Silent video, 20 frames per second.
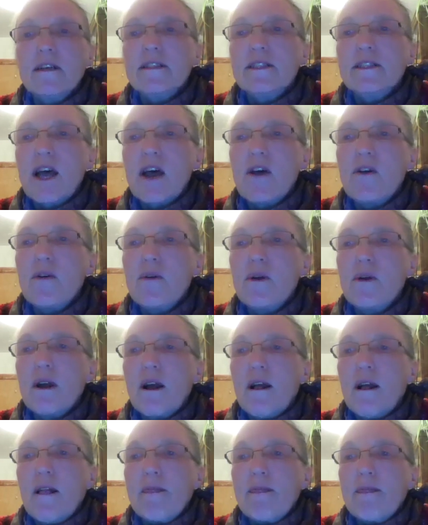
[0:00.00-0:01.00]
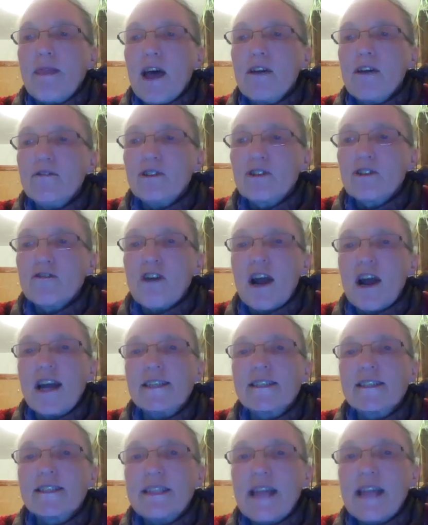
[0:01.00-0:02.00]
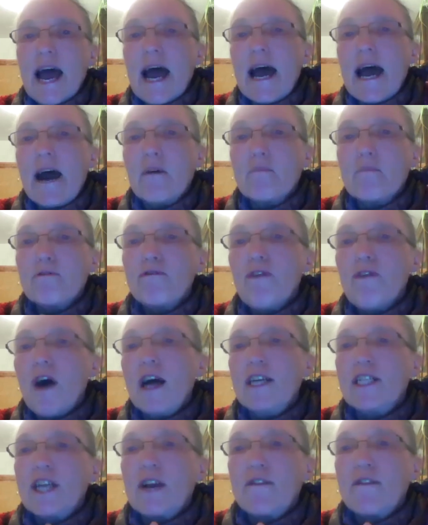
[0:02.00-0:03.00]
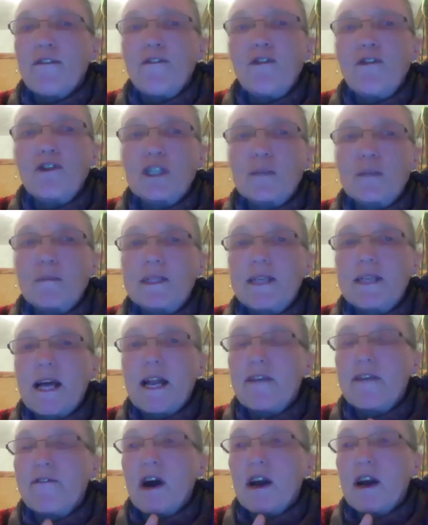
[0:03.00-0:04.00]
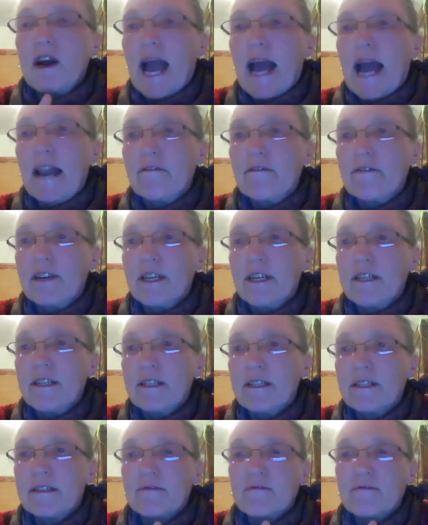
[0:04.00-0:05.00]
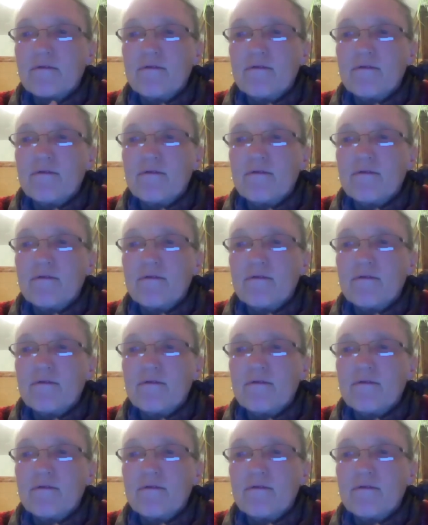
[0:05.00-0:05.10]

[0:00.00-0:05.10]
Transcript: So those grains now provide over 40% of our calories,